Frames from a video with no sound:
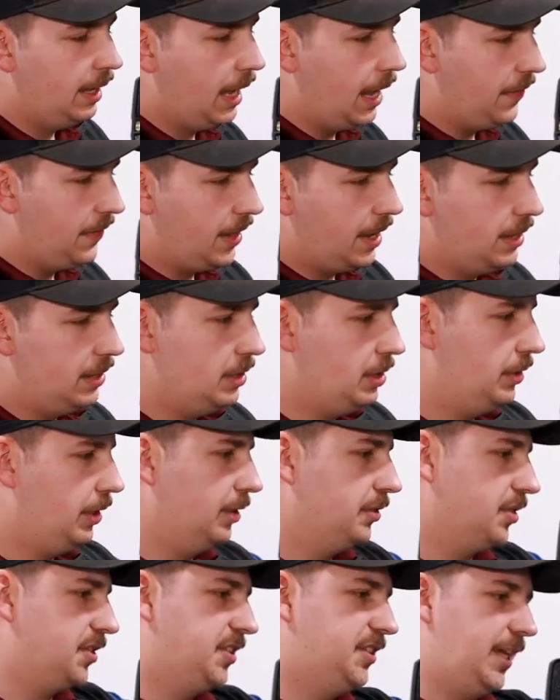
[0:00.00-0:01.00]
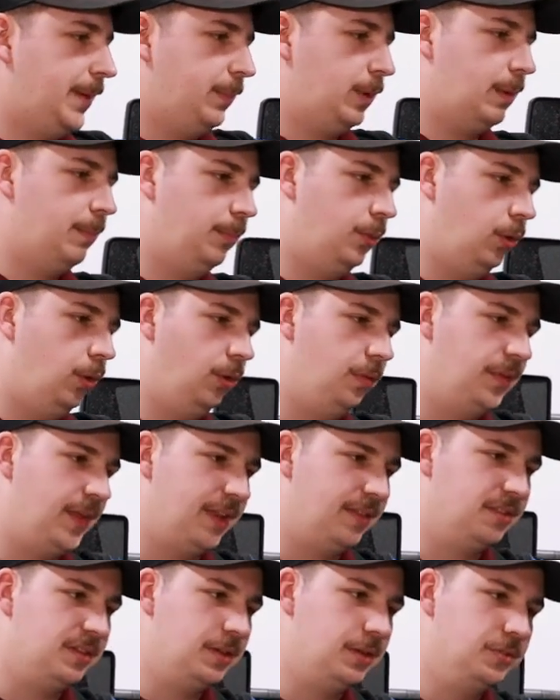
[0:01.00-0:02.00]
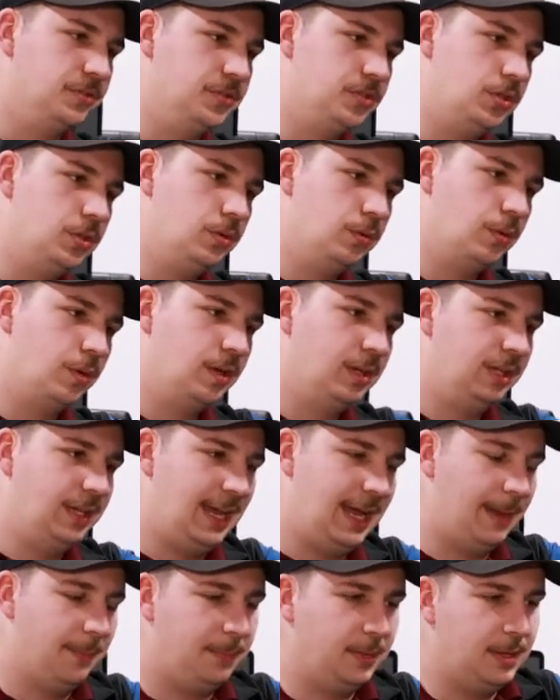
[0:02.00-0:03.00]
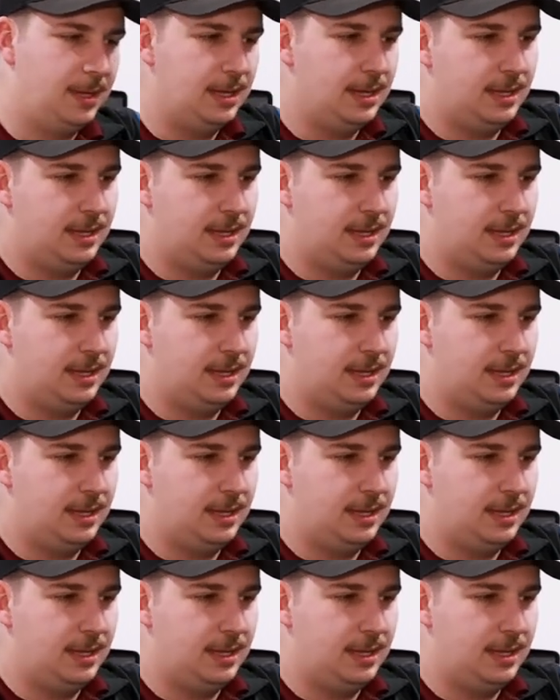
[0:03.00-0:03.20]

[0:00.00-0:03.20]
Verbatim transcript: And then there's a separate bolt that's used to clamp